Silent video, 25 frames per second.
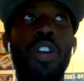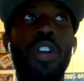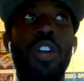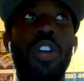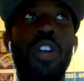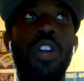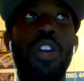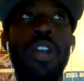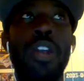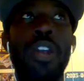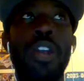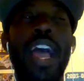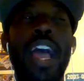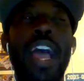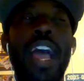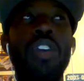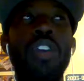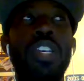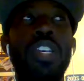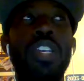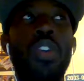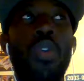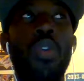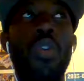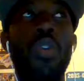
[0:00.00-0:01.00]
How is he
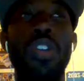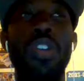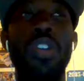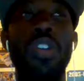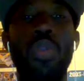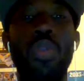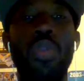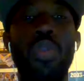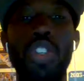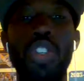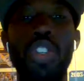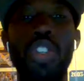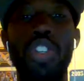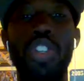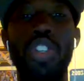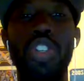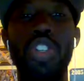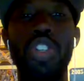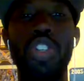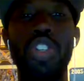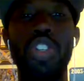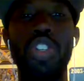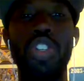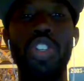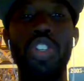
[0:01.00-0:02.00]
going to adjust to the
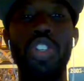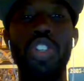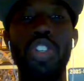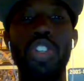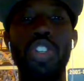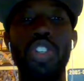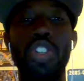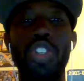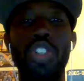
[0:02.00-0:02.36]
game?